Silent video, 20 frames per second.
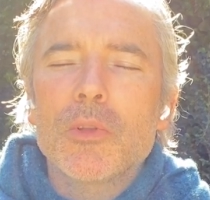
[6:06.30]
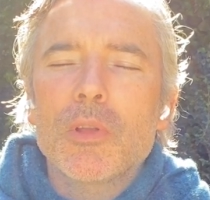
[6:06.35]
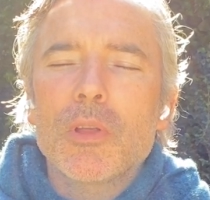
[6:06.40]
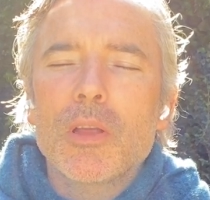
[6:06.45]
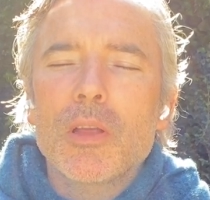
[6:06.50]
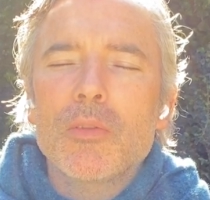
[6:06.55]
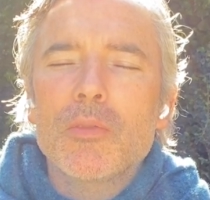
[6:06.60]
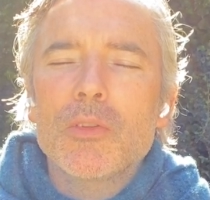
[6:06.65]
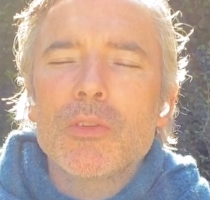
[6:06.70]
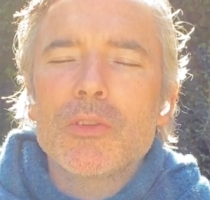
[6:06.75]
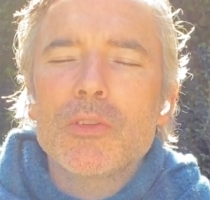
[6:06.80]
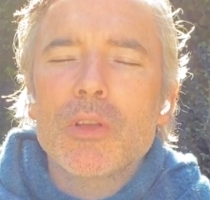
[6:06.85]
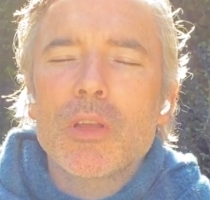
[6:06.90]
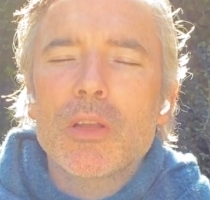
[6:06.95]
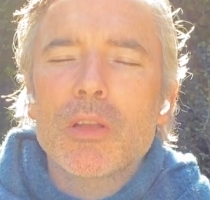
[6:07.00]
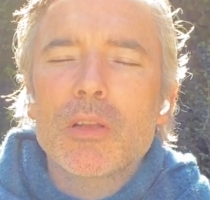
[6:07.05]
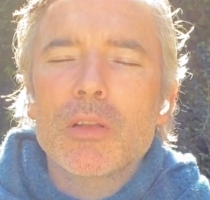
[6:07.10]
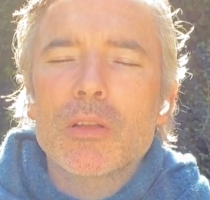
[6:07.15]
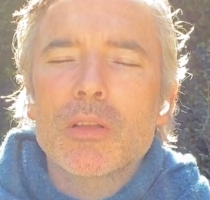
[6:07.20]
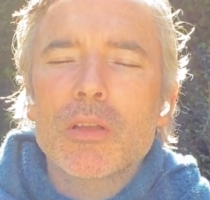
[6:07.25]
Have a
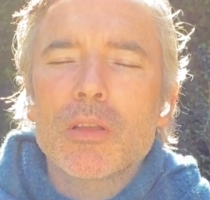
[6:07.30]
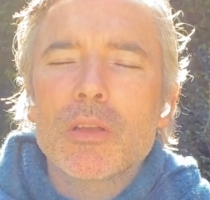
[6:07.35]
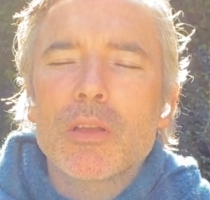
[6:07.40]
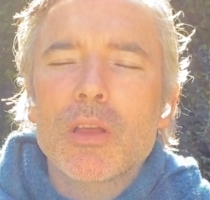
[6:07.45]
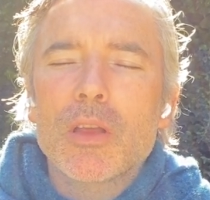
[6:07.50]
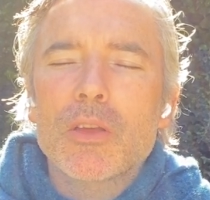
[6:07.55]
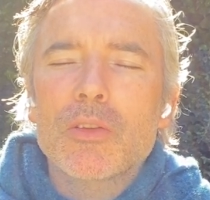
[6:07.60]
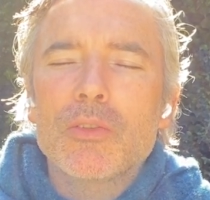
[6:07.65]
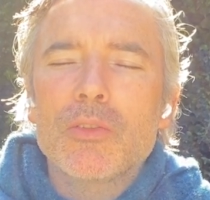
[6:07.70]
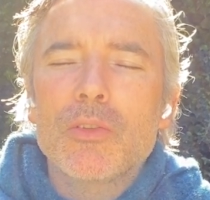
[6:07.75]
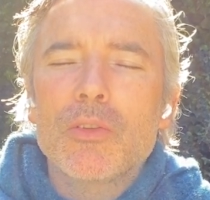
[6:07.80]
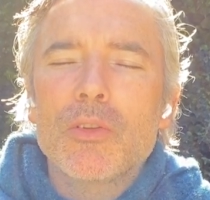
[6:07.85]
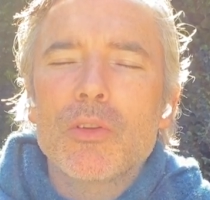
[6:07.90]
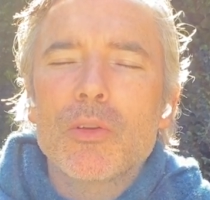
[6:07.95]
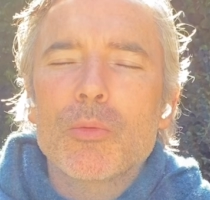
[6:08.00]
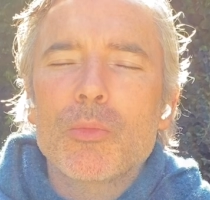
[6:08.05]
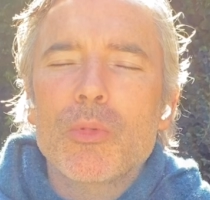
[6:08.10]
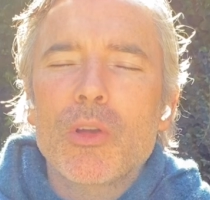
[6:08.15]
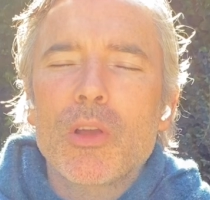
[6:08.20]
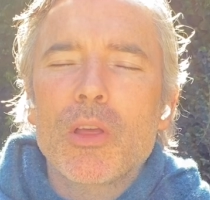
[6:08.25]
gentle connection to
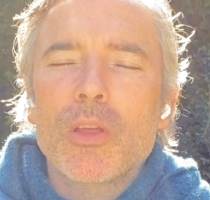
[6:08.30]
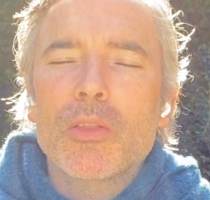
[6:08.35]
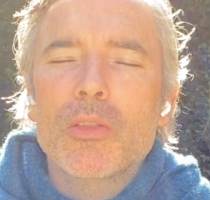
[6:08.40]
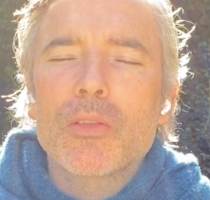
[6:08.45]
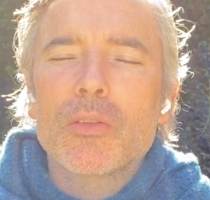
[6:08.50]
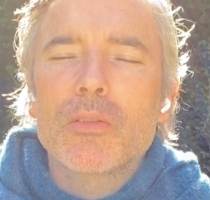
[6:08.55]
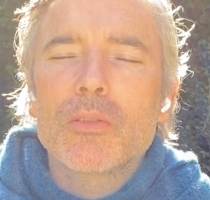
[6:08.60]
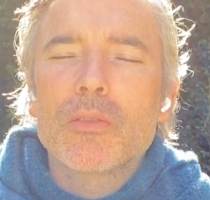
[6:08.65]
your breath.